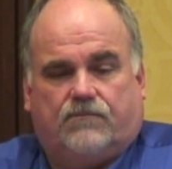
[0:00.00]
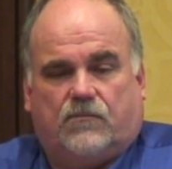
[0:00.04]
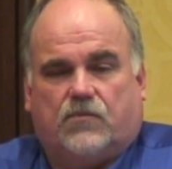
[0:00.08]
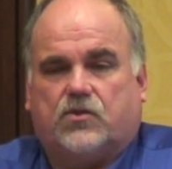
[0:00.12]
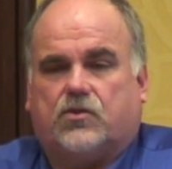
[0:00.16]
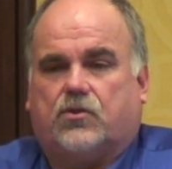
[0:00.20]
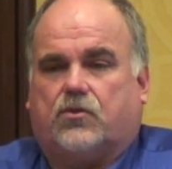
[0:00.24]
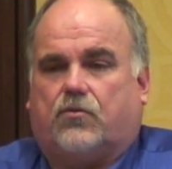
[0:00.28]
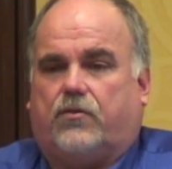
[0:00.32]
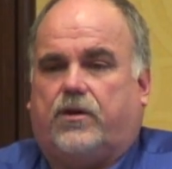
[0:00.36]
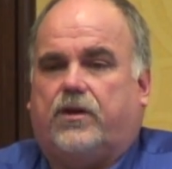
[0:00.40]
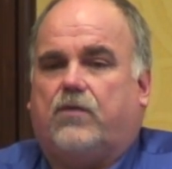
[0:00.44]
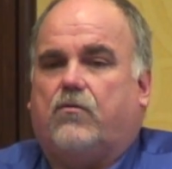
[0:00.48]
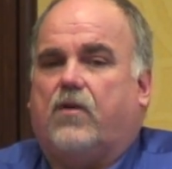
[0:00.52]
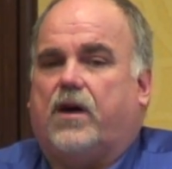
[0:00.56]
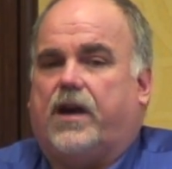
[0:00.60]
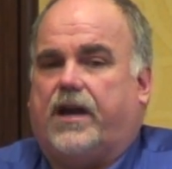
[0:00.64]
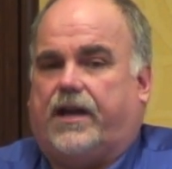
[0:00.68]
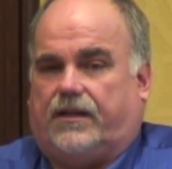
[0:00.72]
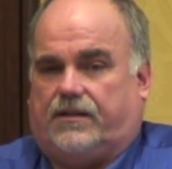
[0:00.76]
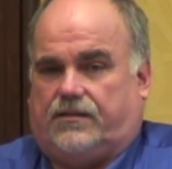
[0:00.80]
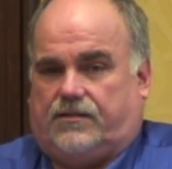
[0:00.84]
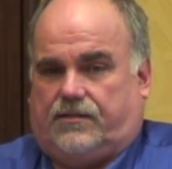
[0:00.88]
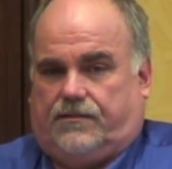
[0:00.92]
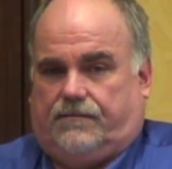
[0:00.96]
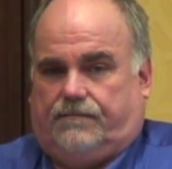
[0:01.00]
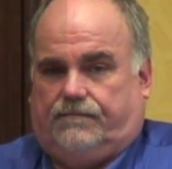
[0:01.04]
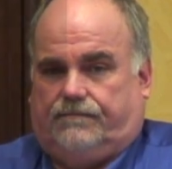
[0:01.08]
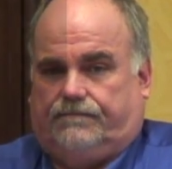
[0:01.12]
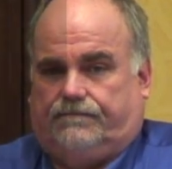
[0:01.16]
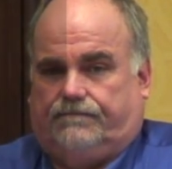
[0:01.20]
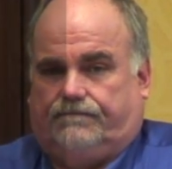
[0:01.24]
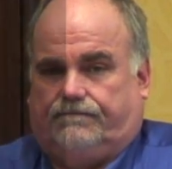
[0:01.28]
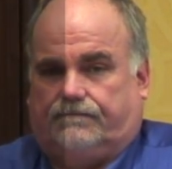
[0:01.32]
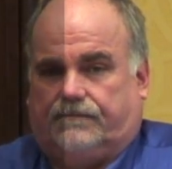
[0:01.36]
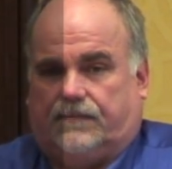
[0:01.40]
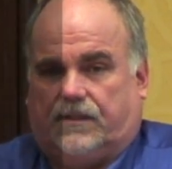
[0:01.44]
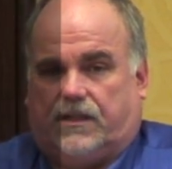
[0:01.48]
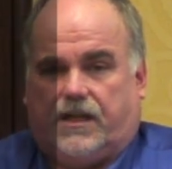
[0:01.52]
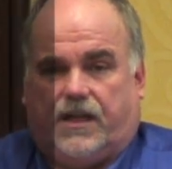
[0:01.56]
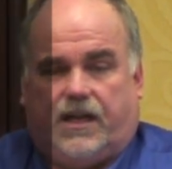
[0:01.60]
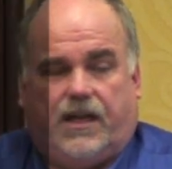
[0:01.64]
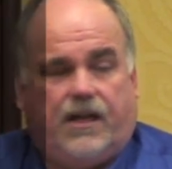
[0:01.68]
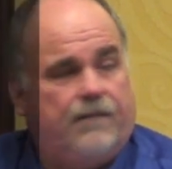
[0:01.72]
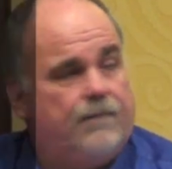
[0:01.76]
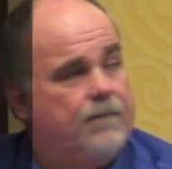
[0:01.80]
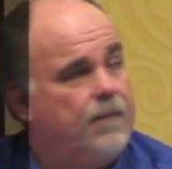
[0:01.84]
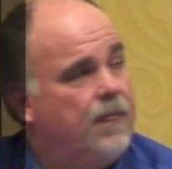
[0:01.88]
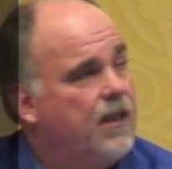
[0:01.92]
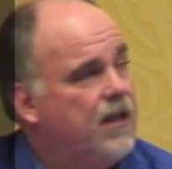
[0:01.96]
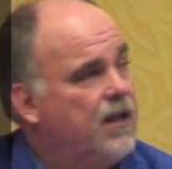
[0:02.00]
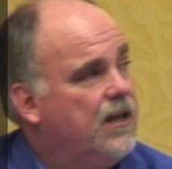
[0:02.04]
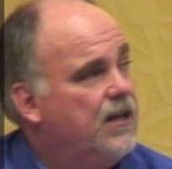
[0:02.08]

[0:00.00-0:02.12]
It's three ways. Okay?